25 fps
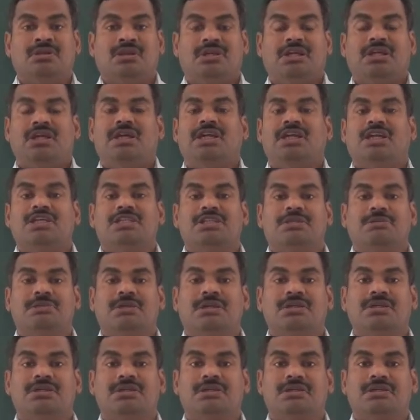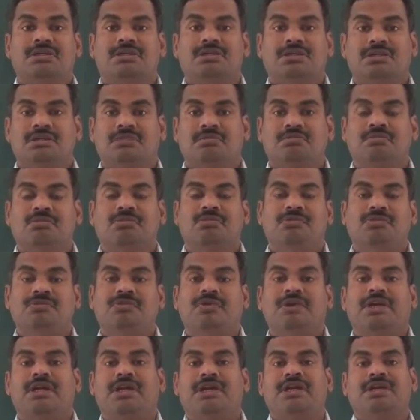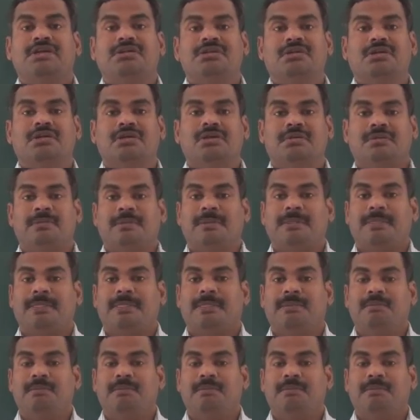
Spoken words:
n-type semiconductor, we are adding the